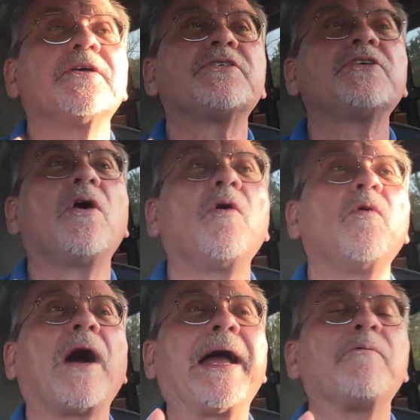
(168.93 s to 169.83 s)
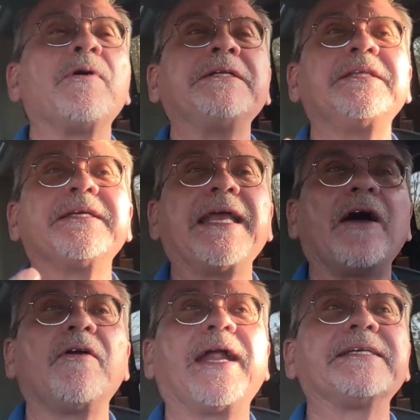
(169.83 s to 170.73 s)
So I went to the
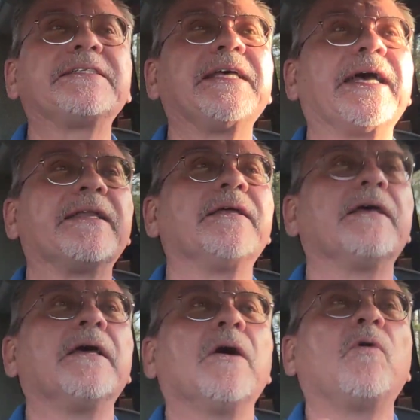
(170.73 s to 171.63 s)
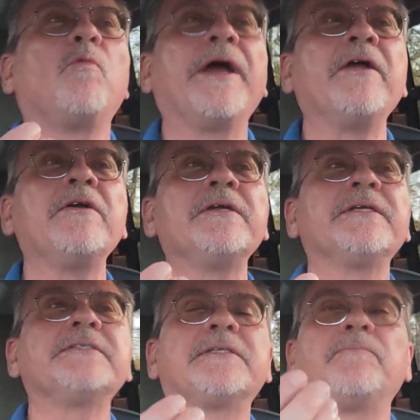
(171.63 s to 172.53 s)
counter and I said, where
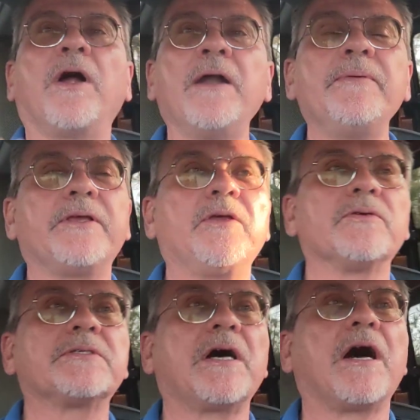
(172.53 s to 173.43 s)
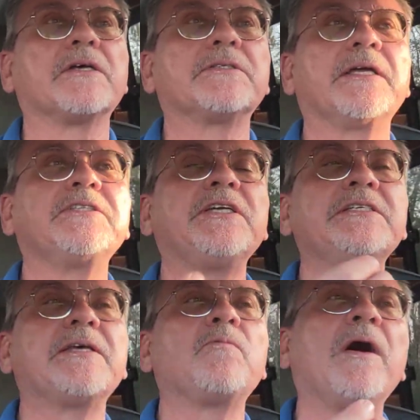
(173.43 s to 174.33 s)
is the barbecue sauce? And she
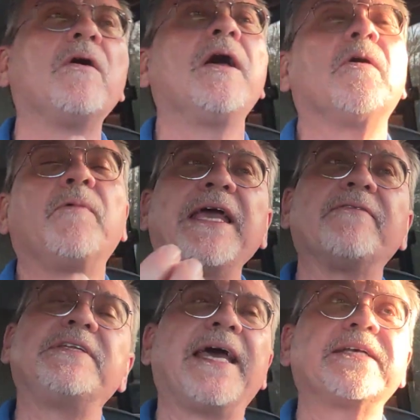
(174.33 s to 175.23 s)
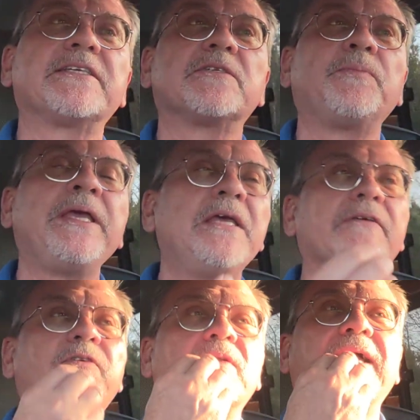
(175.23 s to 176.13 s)
said, well, we have Texas Pete
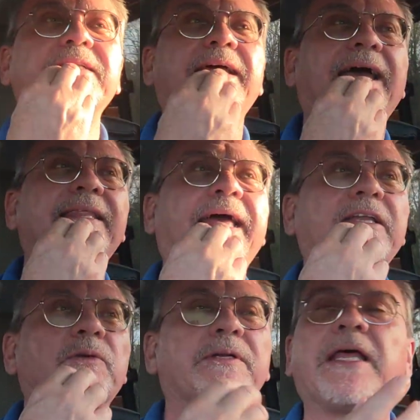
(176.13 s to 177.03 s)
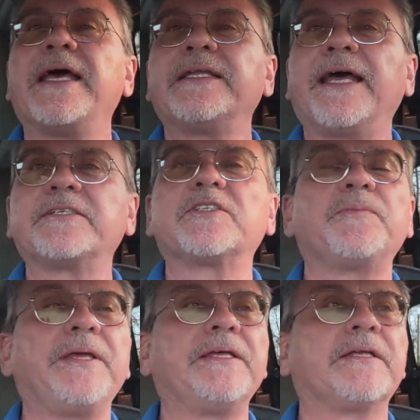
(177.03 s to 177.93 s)
if you'd like to add that to it. Texas
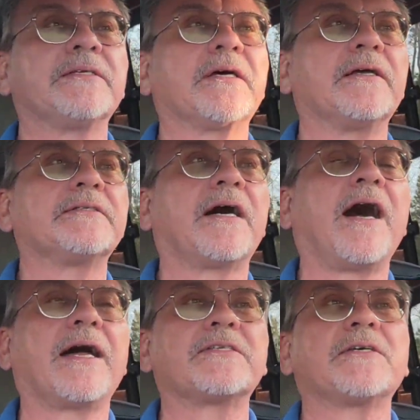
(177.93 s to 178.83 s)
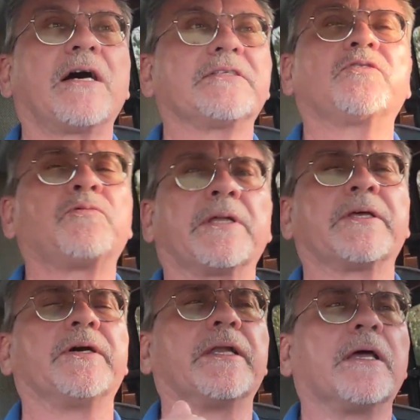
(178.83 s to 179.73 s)
Pete is a, is a hot sauce. It's
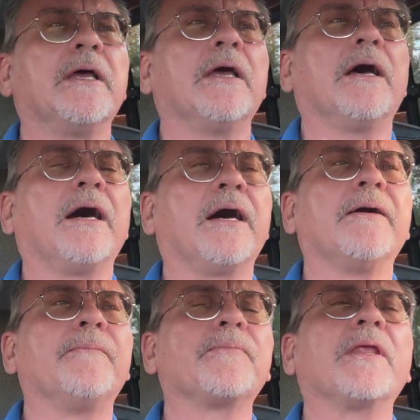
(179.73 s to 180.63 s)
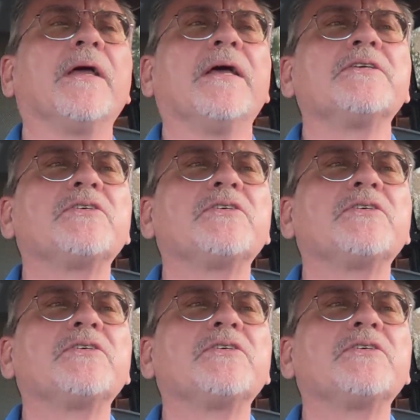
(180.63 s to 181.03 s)
really good. Um,